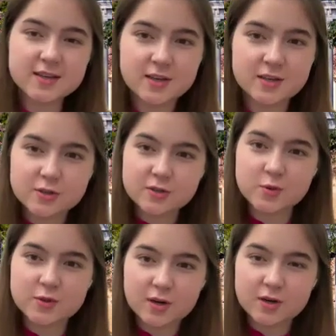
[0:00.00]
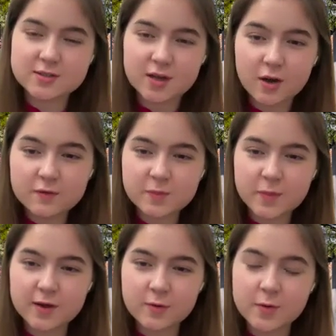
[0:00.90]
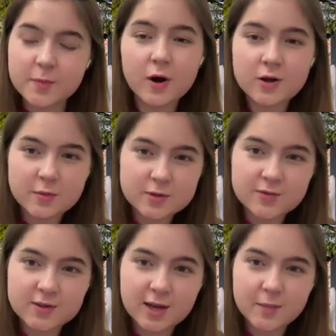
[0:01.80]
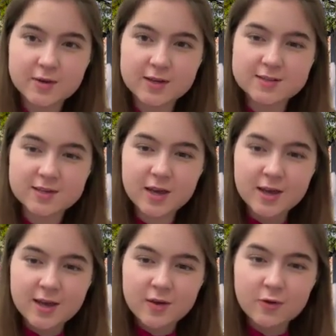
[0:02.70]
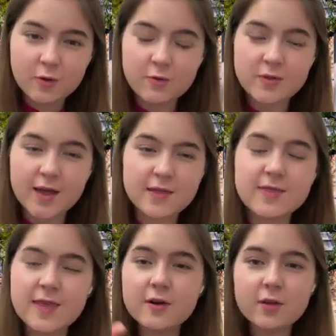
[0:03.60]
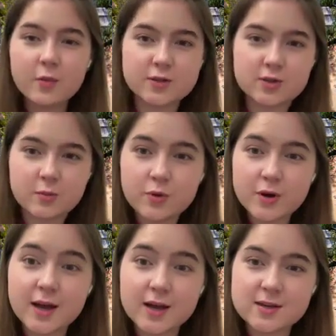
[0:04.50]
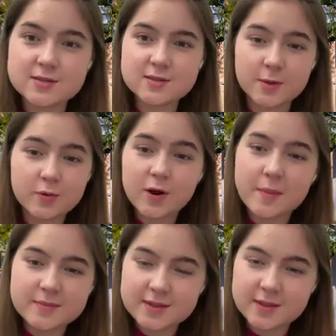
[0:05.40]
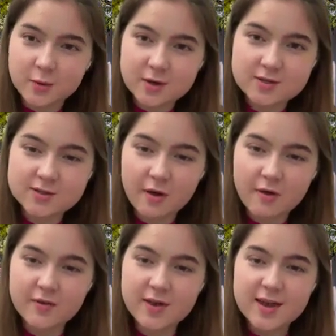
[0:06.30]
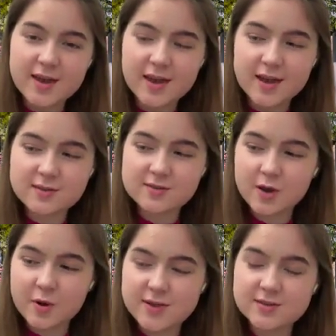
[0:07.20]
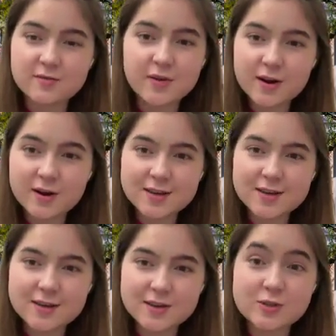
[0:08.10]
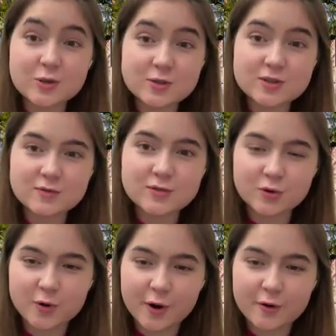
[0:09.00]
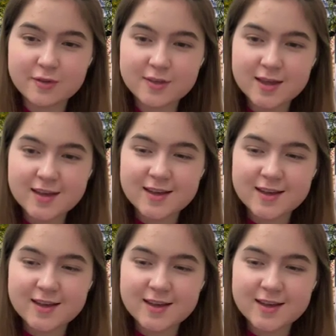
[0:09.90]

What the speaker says: contain the interns within ourselves, but we partner with different companies who then they're the ones who bring us the problems that they want to solve. And so it's very conducive to growth.